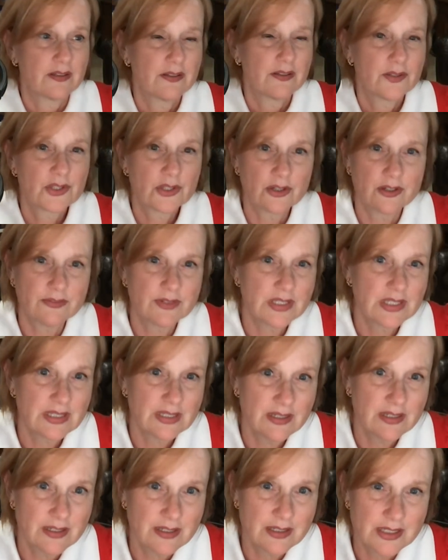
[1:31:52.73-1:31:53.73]

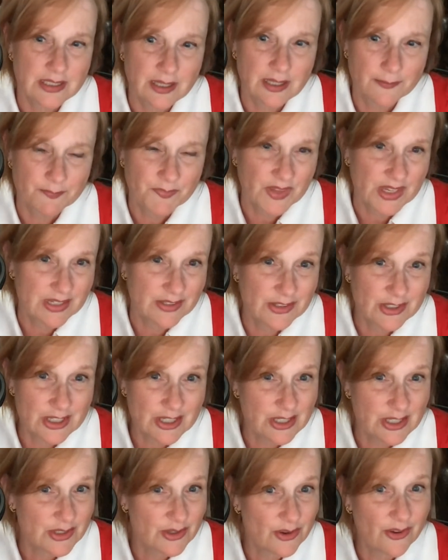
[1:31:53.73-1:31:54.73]
services, I
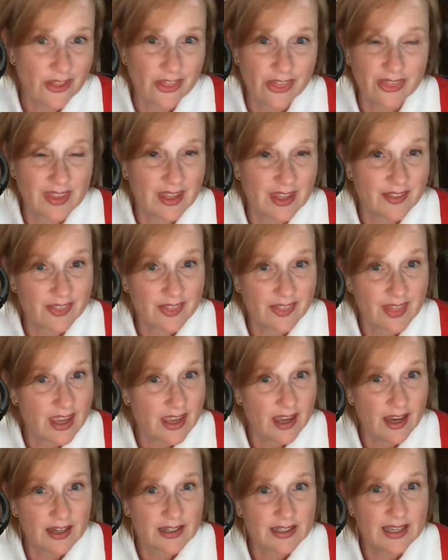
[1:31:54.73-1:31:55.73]
just don't think
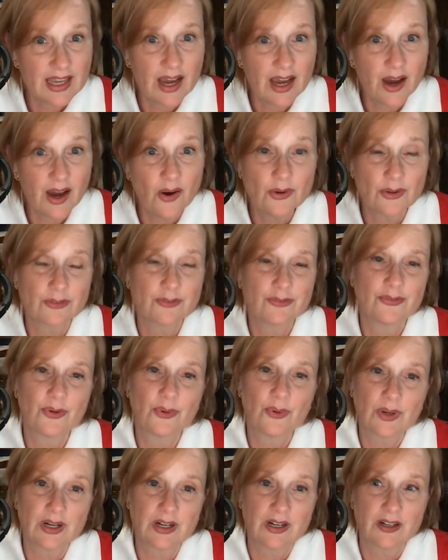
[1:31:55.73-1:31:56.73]
they account
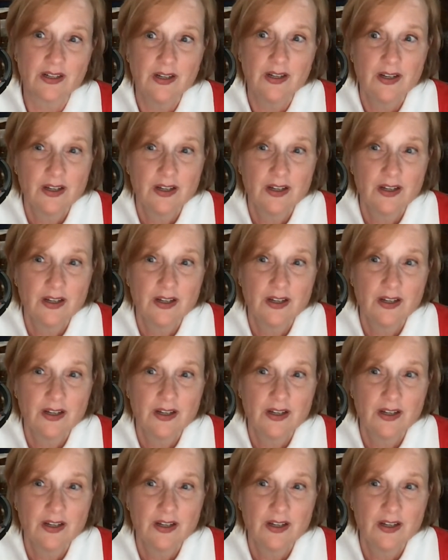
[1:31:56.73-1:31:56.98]
for